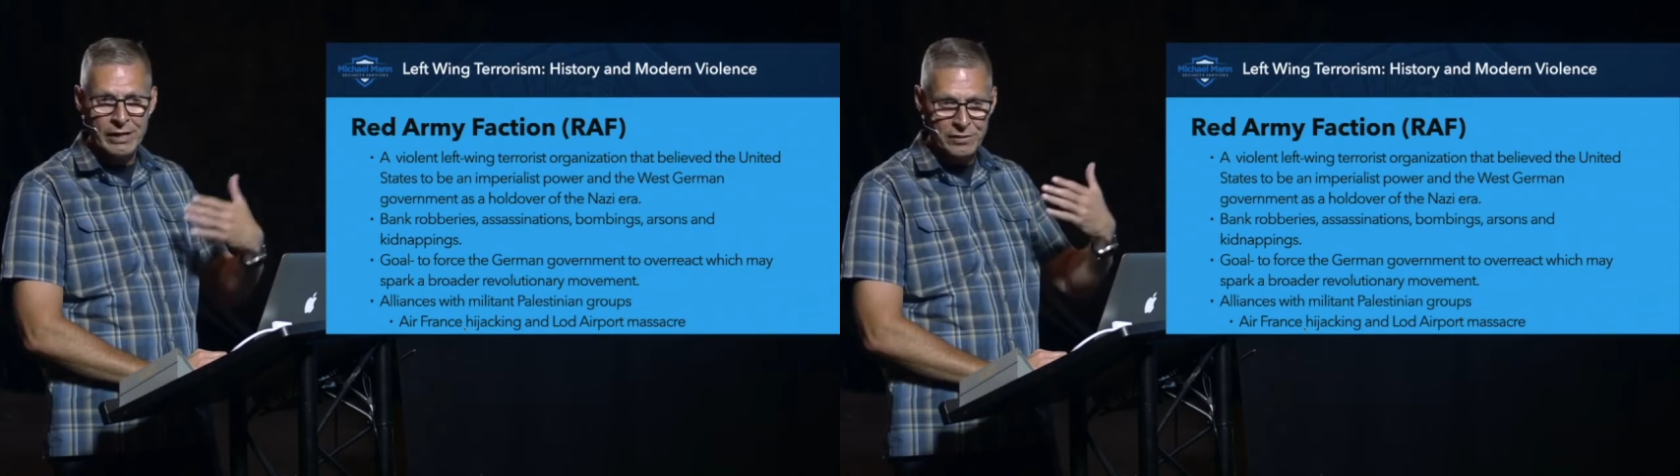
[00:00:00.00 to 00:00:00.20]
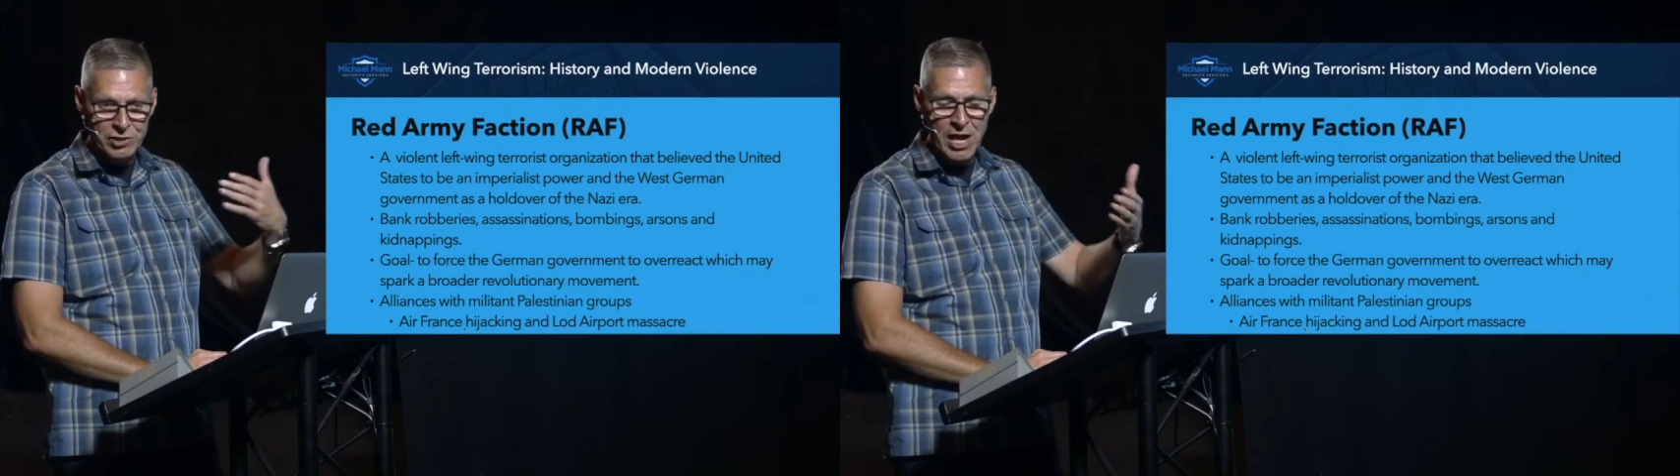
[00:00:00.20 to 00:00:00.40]

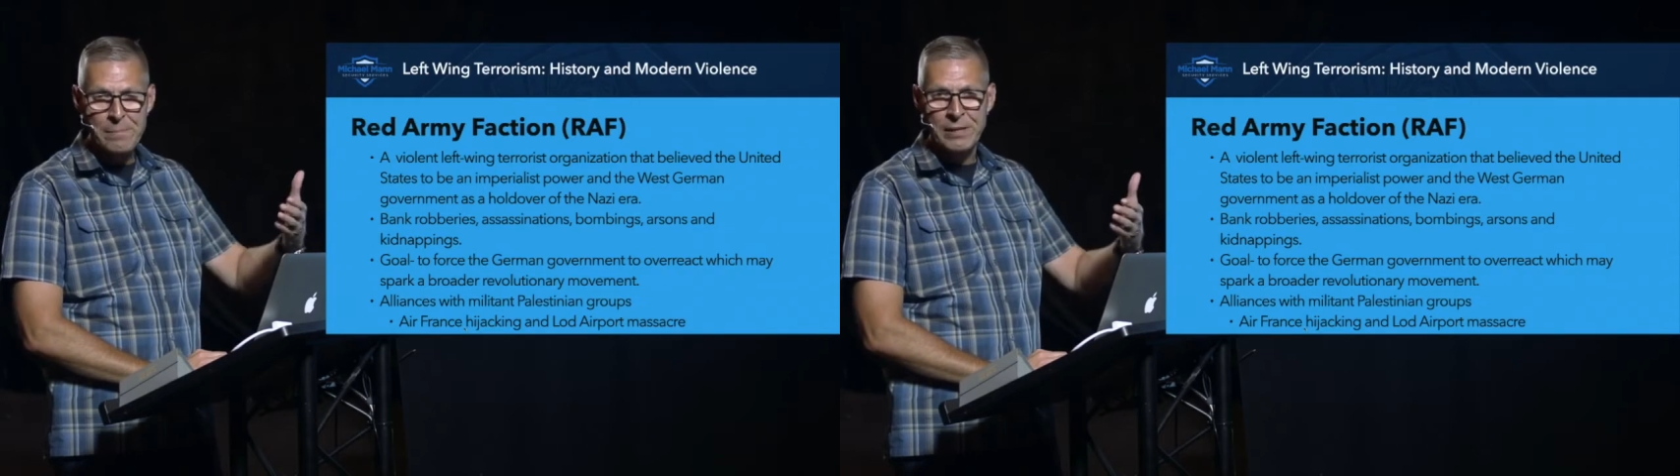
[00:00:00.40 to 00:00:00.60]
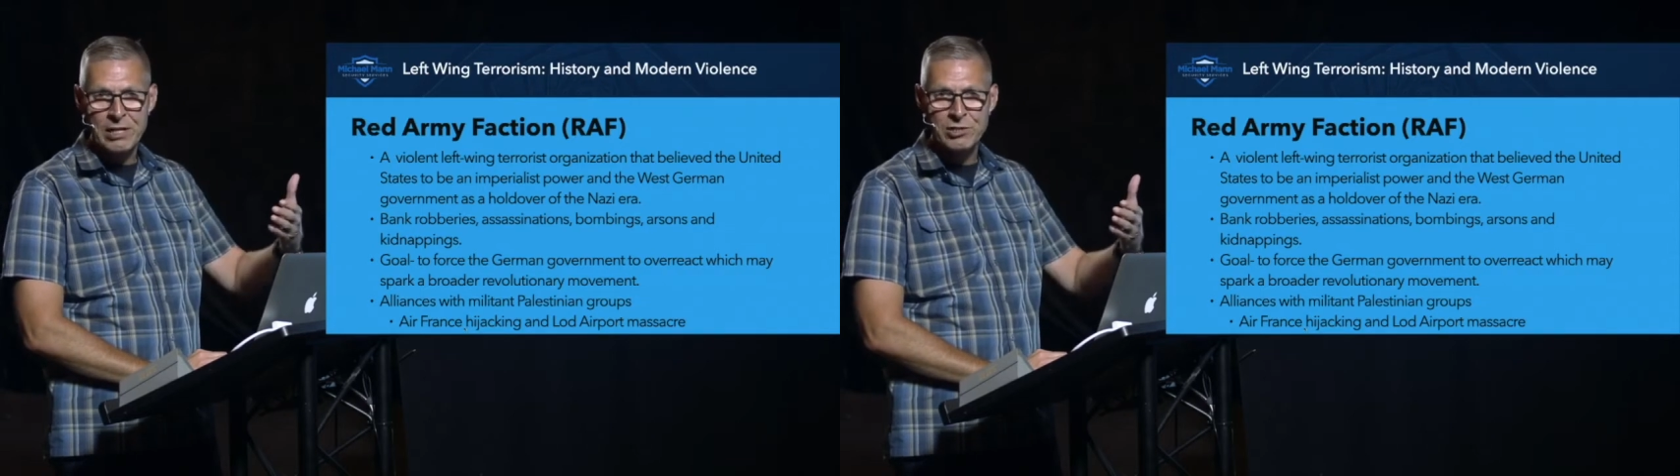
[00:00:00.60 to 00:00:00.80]
get the
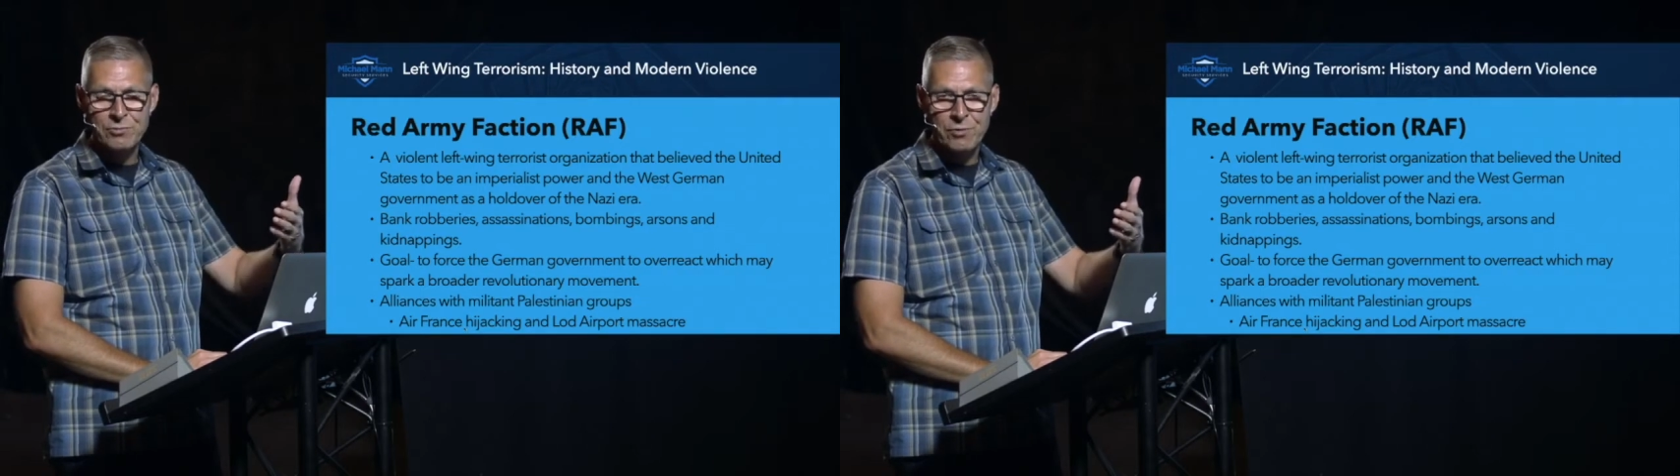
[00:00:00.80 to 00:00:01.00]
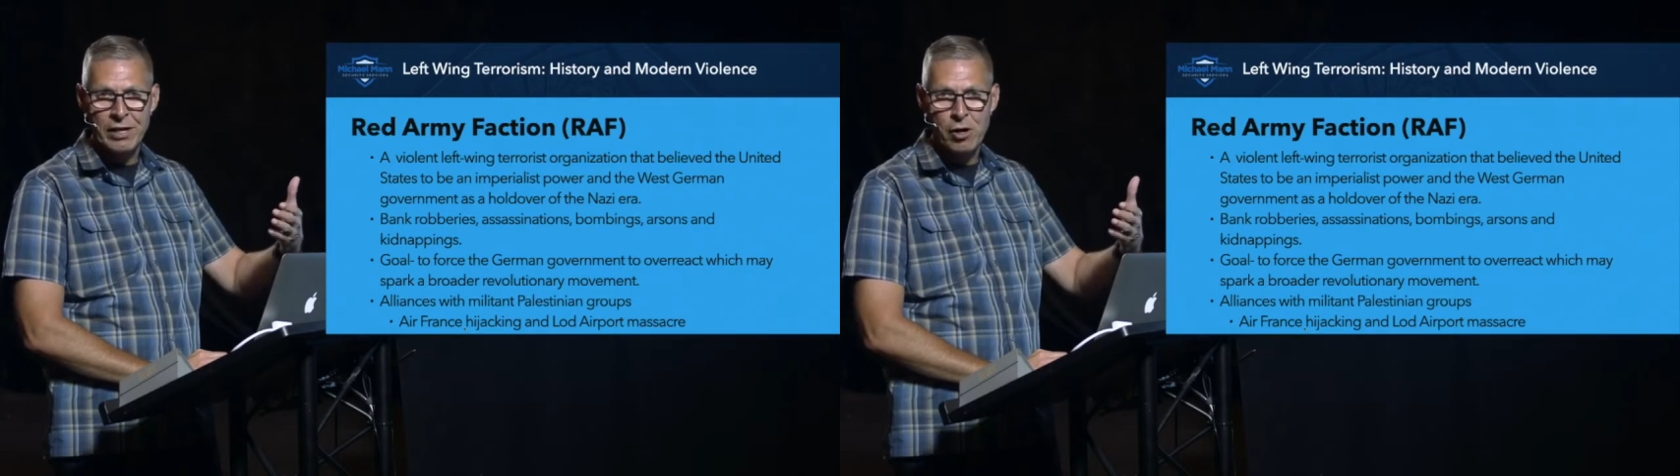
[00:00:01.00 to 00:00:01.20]

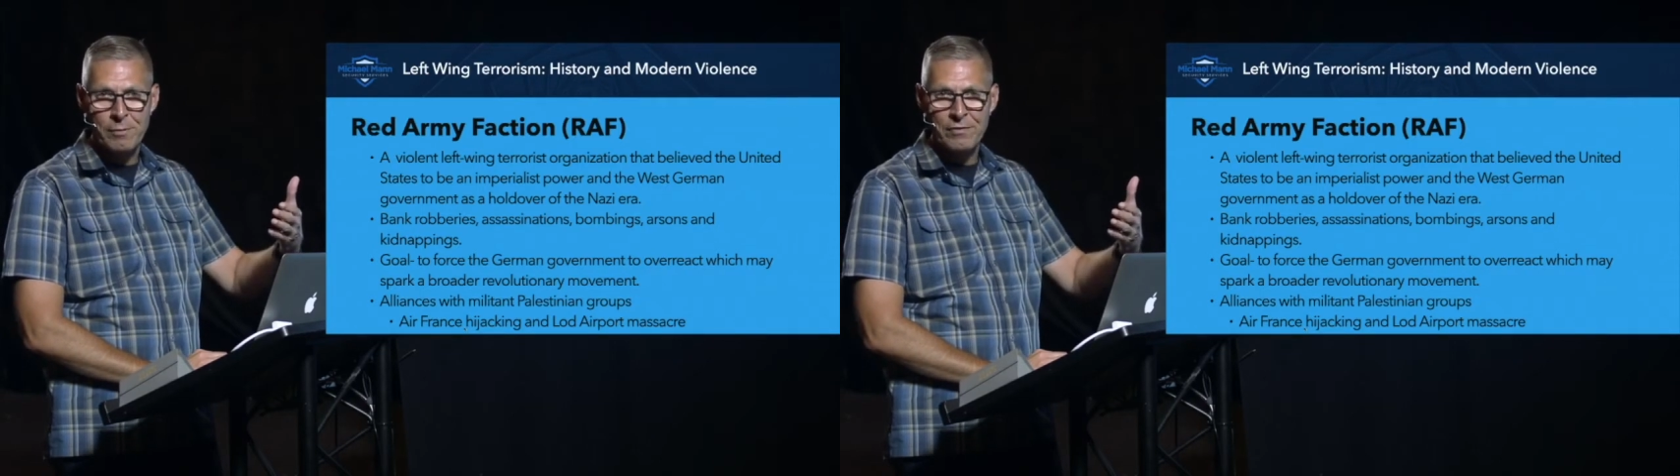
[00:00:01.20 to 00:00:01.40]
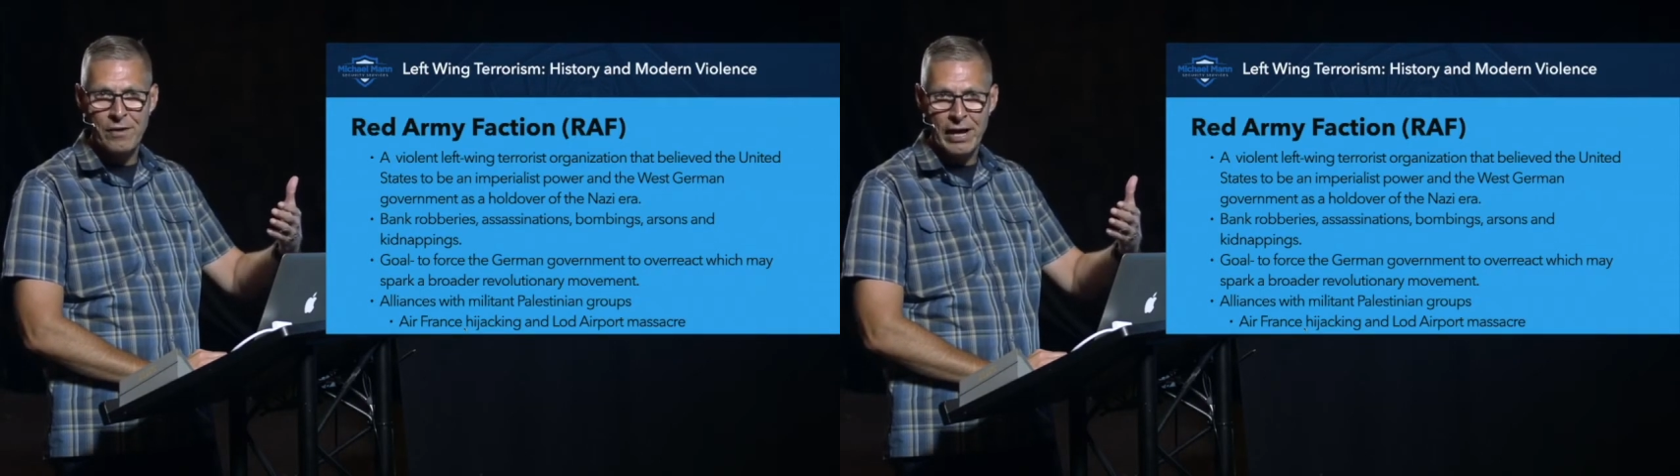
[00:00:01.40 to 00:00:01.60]
Japanese Red
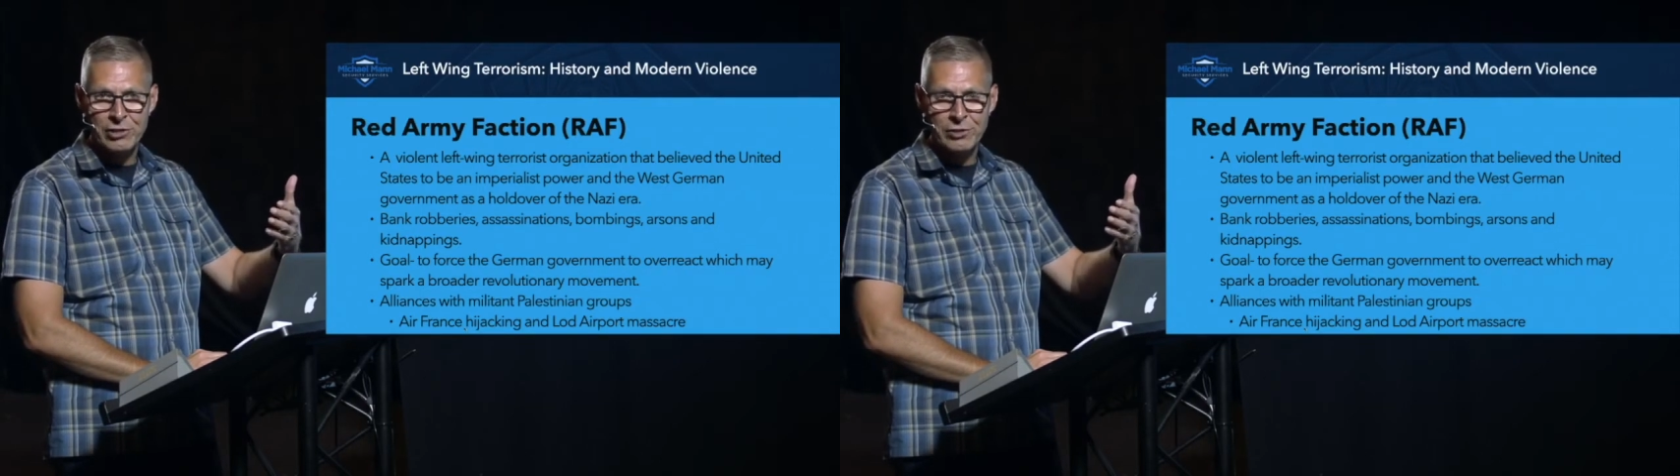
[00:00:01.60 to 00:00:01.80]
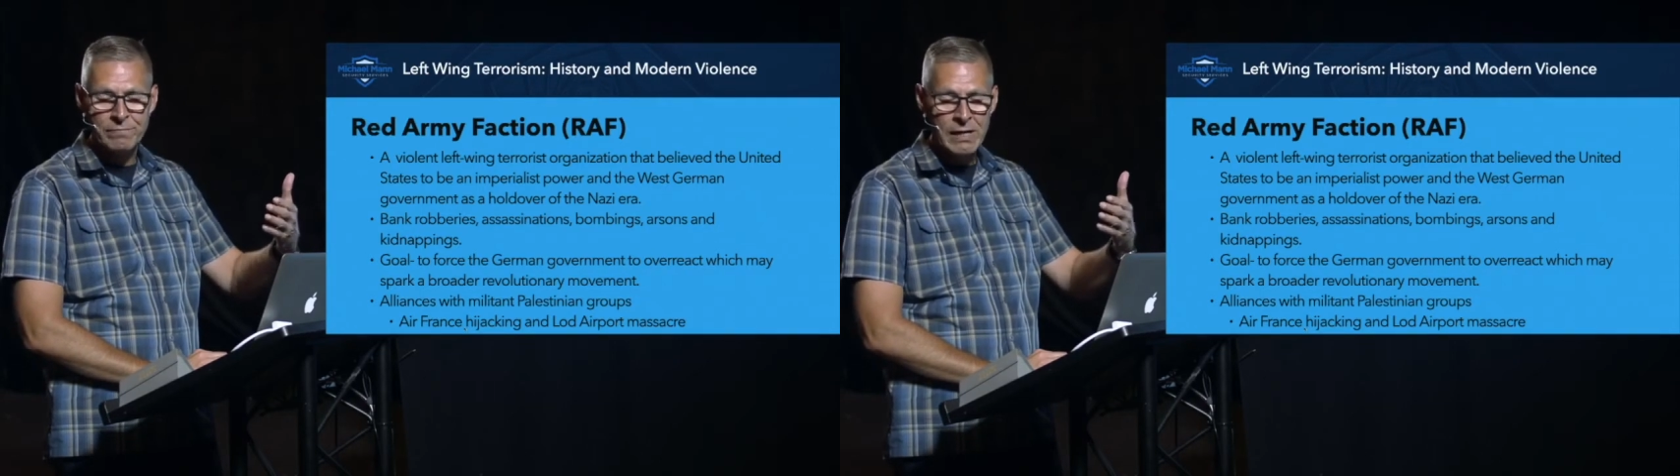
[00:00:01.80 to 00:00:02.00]
Army
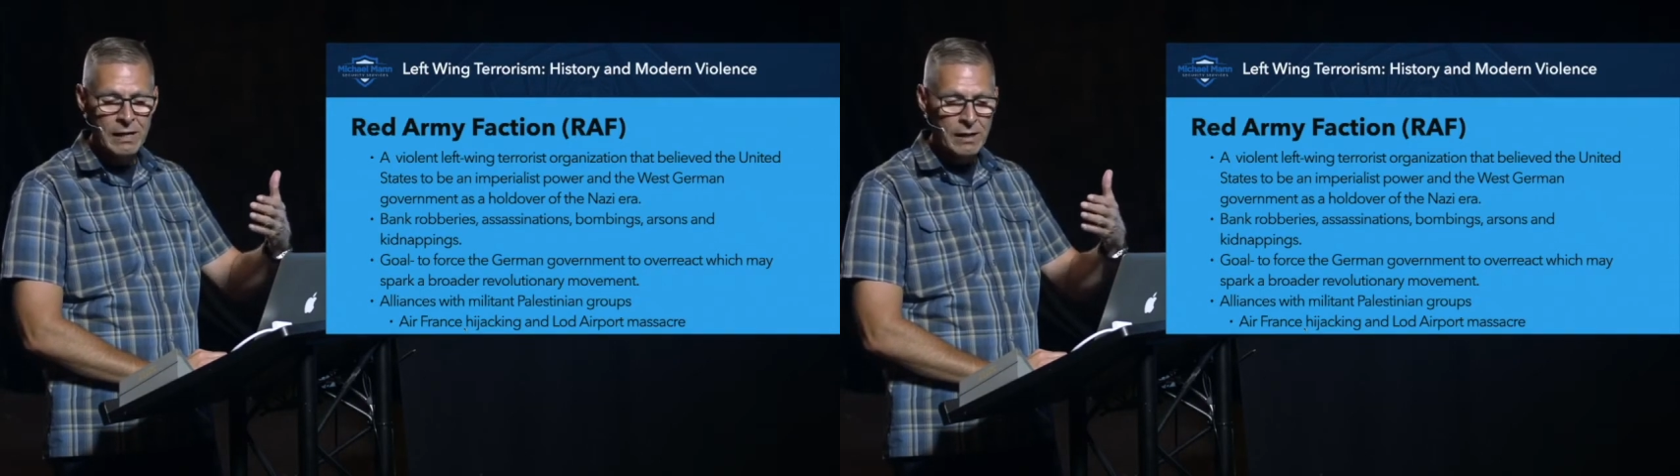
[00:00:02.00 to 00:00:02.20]
faction